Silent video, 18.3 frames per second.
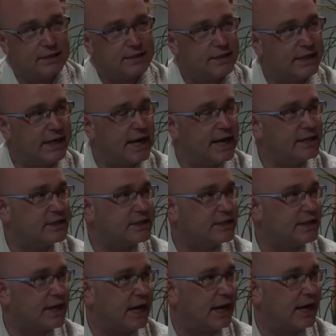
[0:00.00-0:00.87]
The
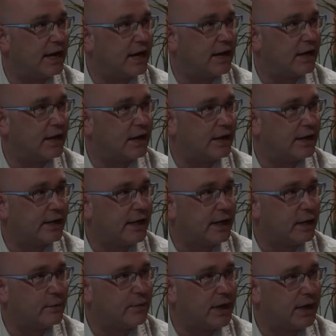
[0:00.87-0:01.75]
next day, I got an
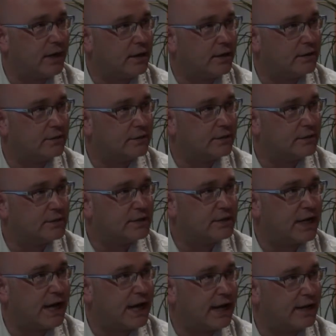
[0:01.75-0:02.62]
email
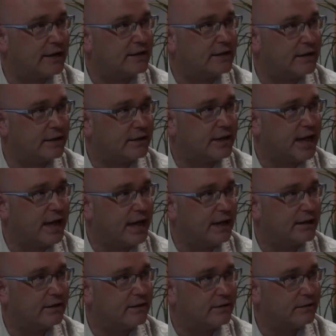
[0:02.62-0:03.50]
saying that
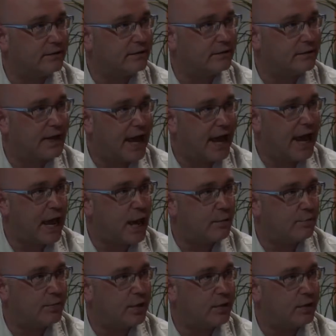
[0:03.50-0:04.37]
that
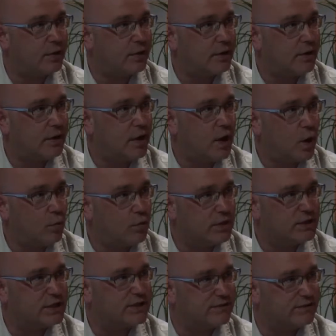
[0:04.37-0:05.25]
hamper
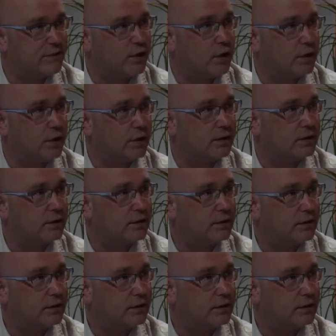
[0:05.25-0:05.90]
was full.